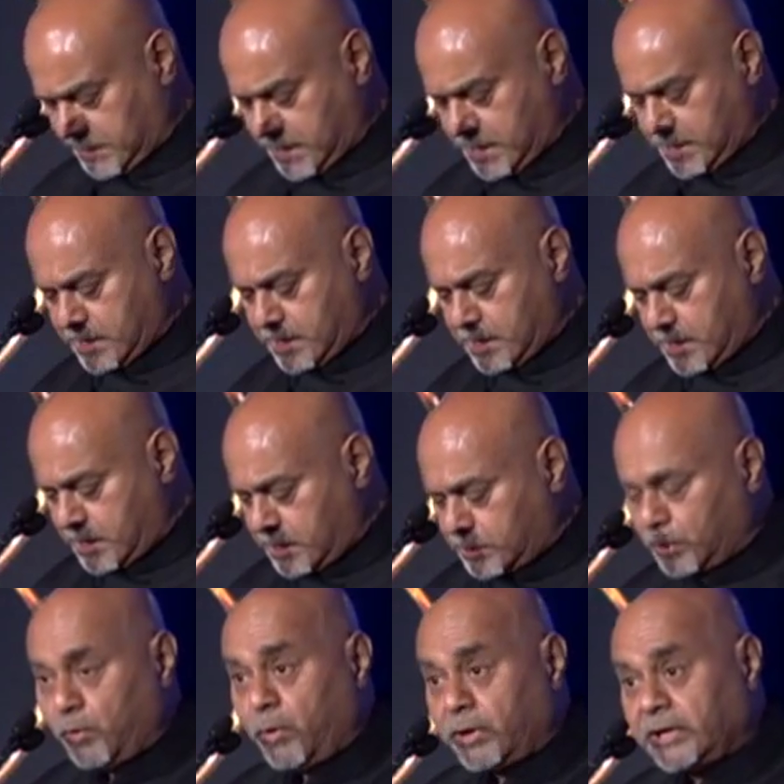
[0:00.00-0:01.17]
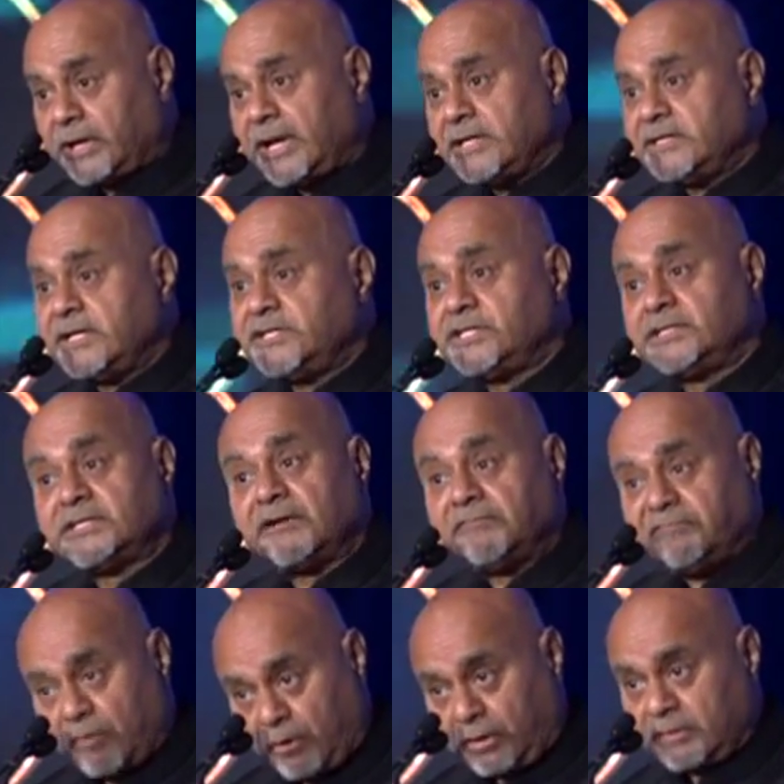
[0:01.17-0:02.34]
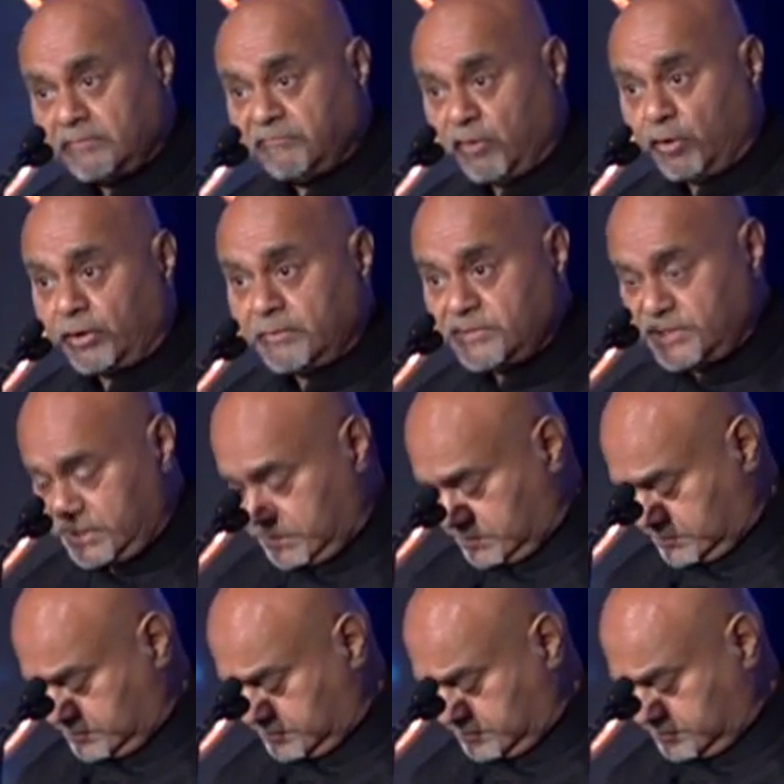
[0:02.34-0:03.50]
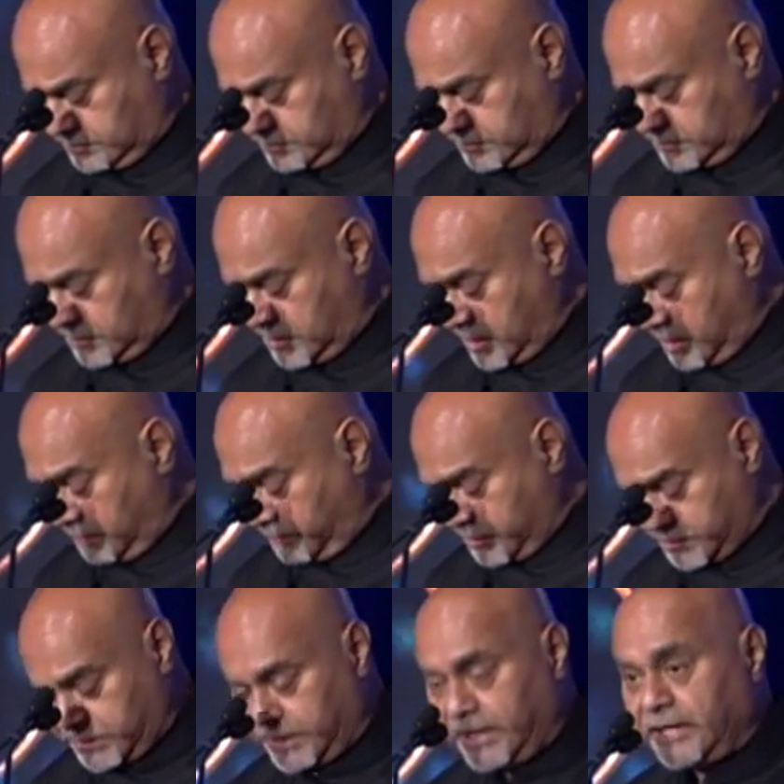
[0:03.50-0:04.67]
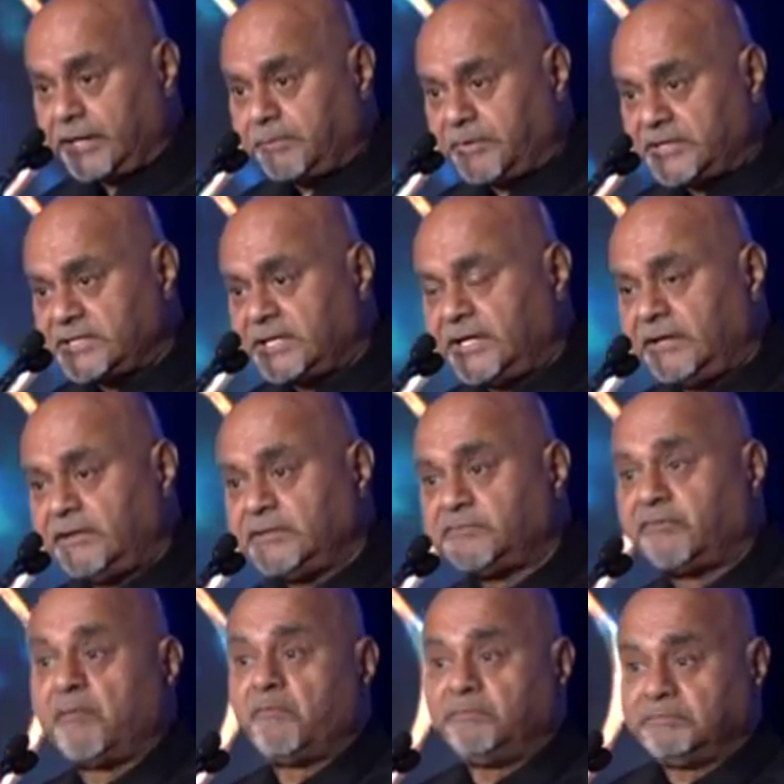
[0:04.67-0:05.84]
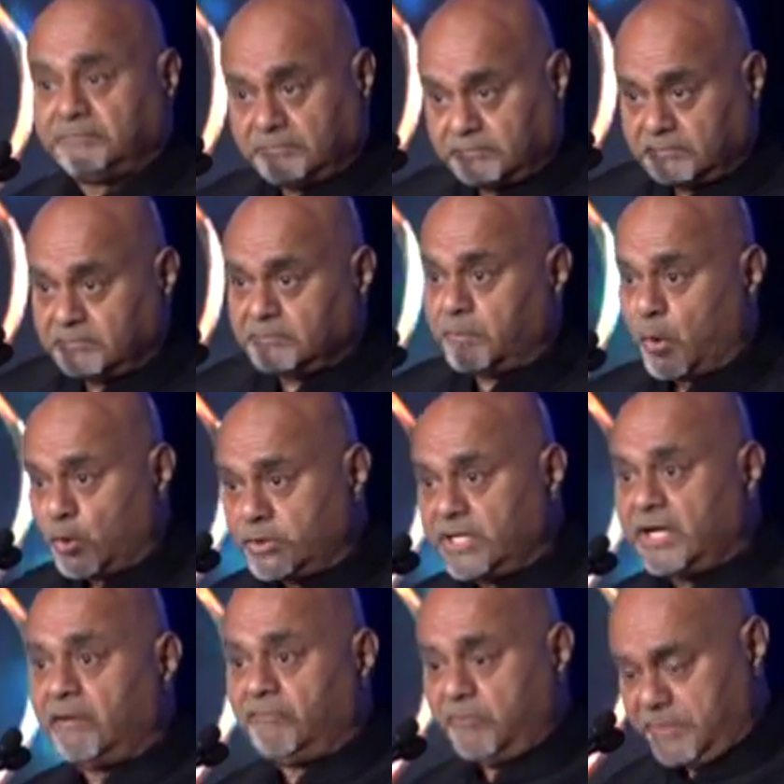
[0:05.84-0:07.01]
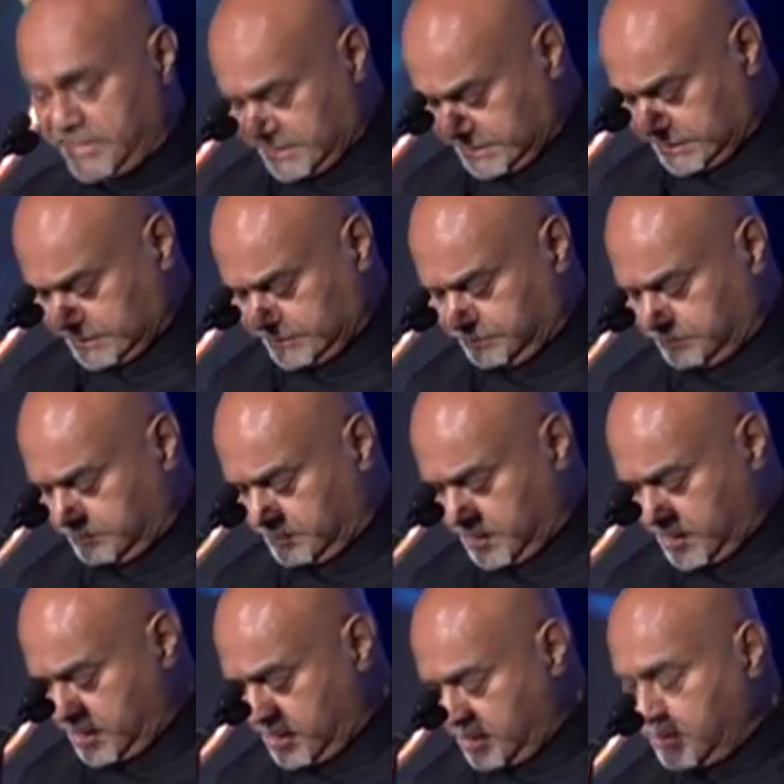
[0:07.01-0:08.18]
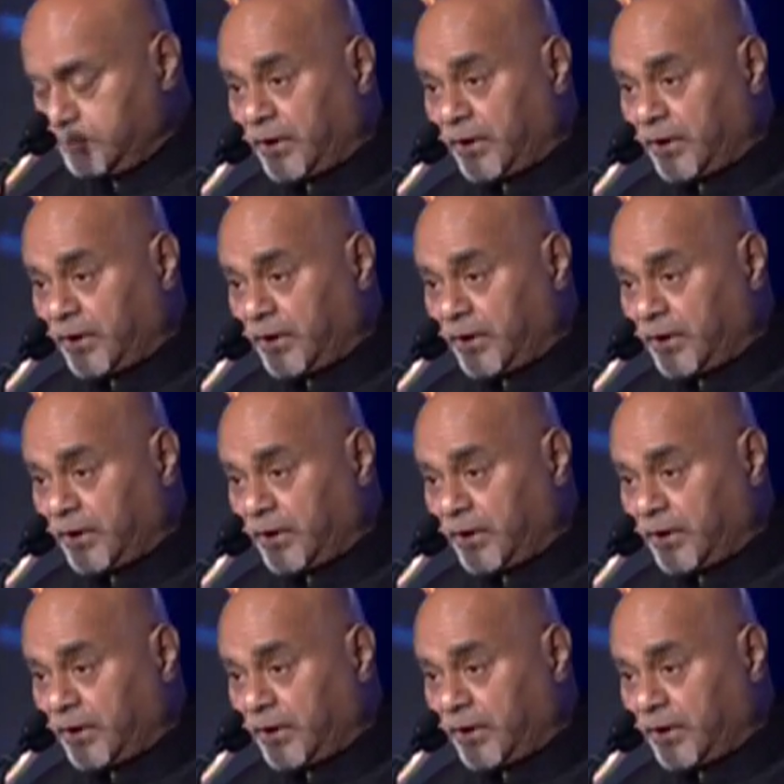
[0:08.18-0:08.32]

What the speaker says: through organizations of forums featuring representatives from both the governments, private and